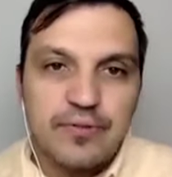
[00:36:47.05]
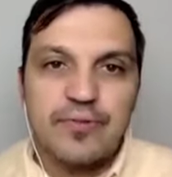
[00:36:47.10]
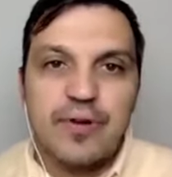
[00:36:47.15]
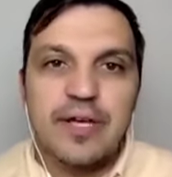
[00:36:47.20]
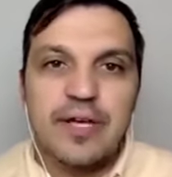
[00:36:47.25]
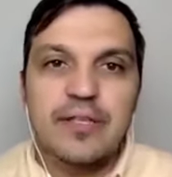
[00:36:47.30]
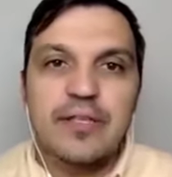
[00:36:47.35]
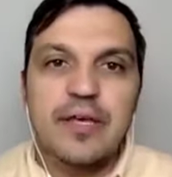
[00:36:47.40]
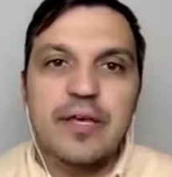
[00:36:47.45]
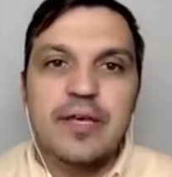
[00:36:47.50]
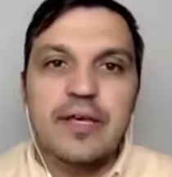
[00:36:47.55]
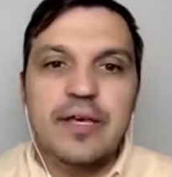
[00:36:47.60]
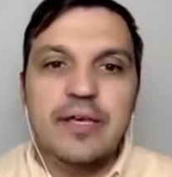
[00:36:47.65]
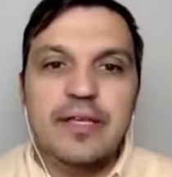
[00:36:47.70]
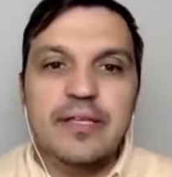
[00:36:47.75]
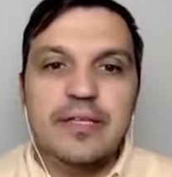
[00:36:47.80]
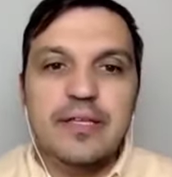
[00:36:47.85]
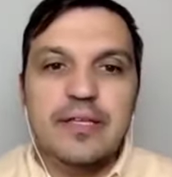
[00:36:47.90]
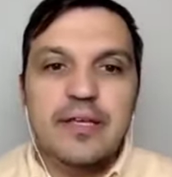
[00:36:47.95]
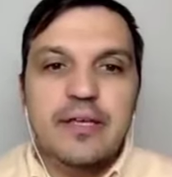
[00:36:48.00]
right
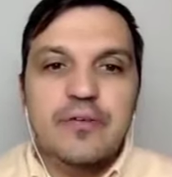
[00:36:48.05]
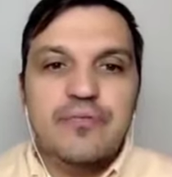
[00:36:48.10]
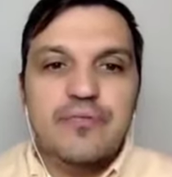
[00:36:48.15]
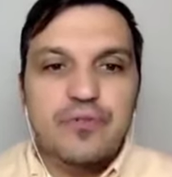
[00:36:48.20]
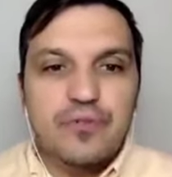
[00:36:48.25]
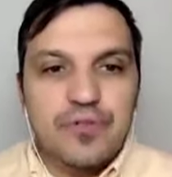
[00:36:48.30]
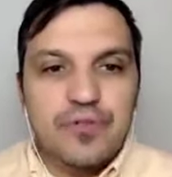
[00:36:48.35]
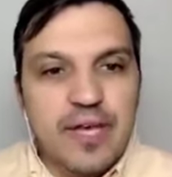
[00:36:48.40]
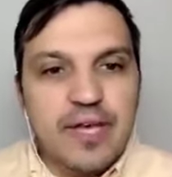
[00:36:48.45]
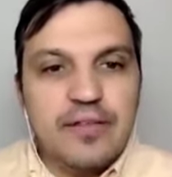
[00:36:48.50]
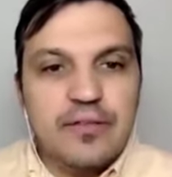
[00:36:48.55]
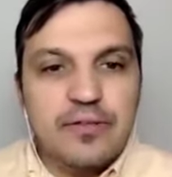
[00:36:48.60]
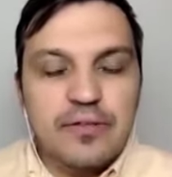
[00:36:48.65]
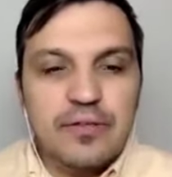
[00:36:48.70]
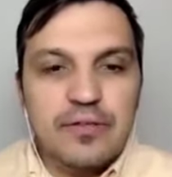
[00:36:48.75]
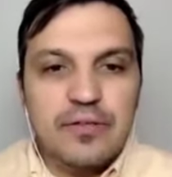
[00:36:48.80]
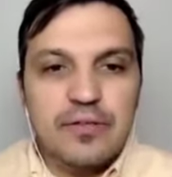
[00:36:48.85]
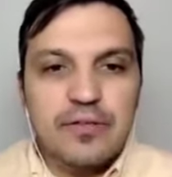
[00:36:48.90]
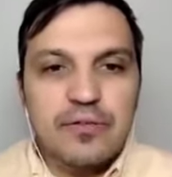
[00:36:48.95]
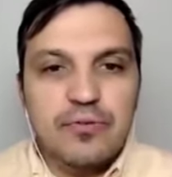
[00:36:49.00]
and for that
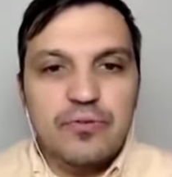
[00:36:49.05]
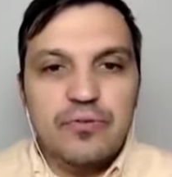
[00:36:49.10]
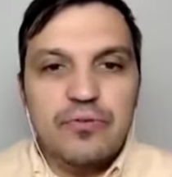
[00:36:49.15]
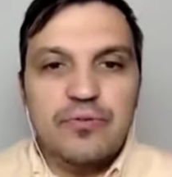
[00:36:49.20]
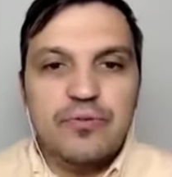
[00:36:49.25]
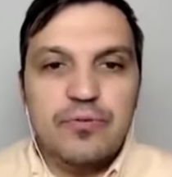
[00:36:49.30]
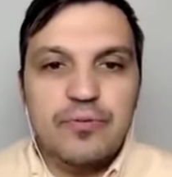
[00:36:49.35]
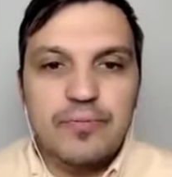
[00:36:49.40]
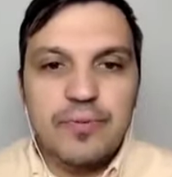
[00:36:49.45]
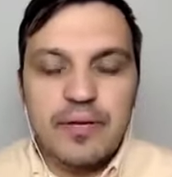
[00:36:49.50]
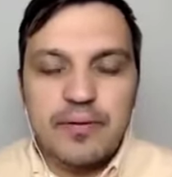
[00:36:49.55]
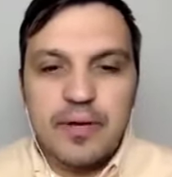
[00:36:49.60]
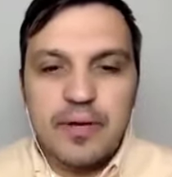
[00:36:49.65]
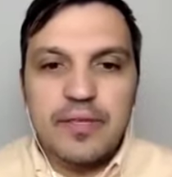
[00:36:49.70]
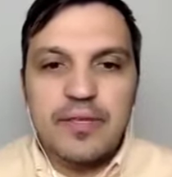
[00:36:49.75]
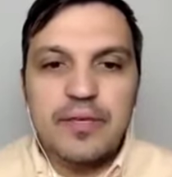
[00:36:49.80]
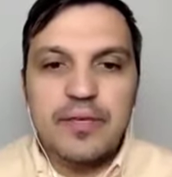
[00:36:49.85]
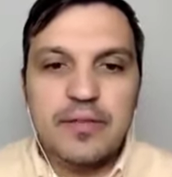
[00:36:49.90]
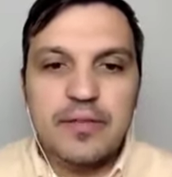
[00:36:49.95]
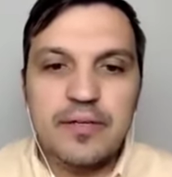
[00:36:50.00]
uh, you, you
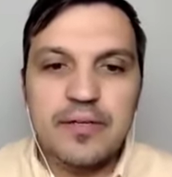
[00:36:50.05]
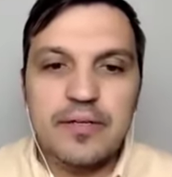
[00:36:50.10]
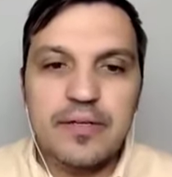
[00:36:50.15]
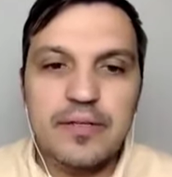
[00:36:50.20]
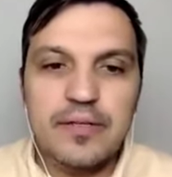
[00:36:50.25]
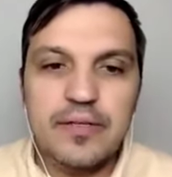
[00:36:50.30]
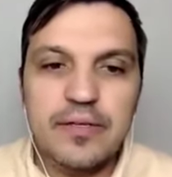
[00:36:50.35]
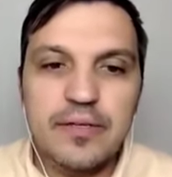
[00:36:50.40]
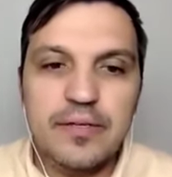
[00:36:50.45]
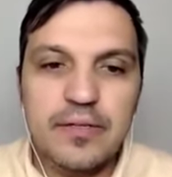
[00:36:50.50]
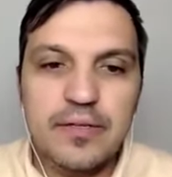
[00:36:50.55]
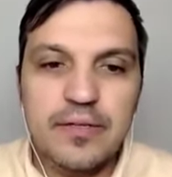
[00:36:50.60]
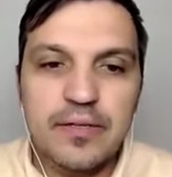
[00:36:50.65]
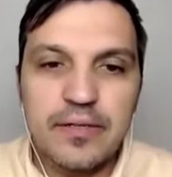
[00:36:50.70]
i think the the